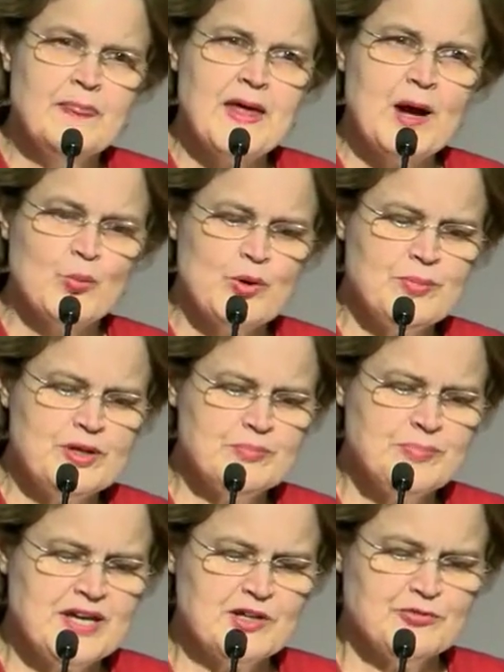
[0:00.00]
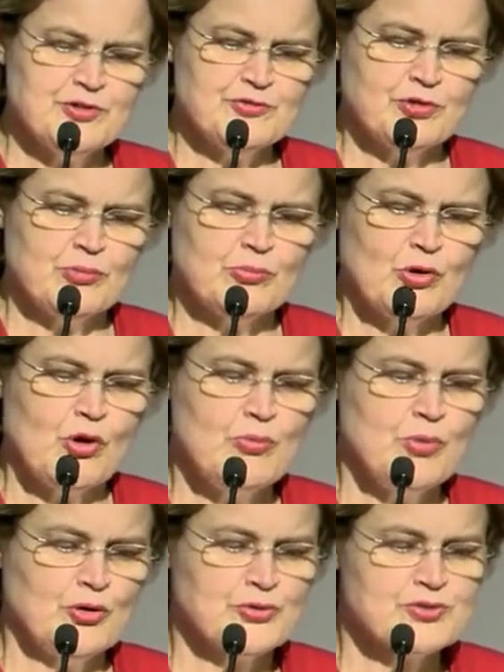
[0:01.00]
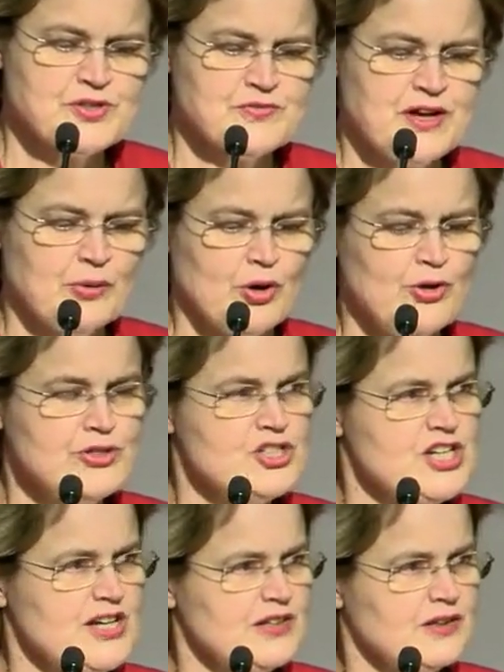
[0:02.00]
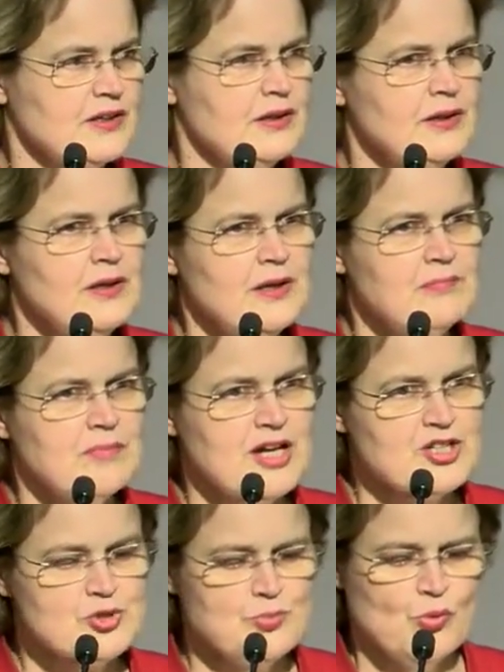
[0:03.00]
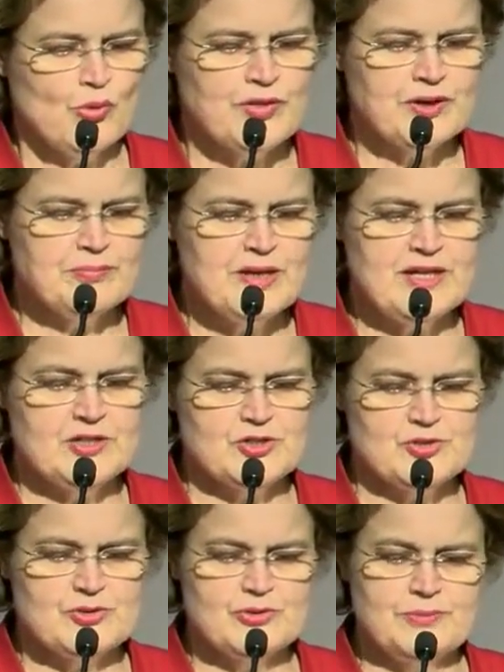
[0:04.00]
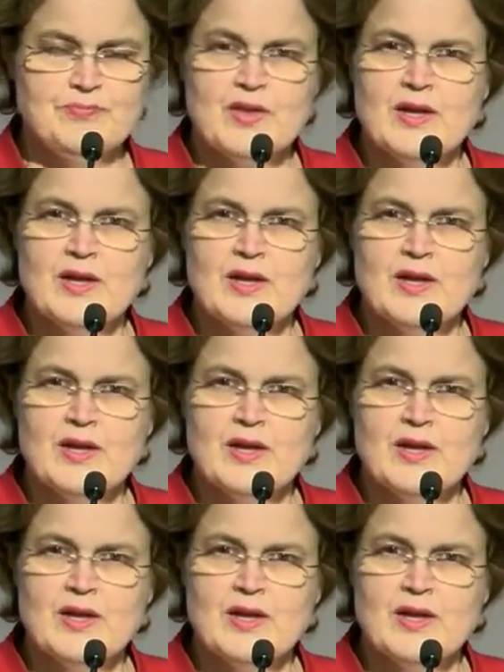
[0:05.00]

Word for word: that women benefit from role models of their own gender much more than men do,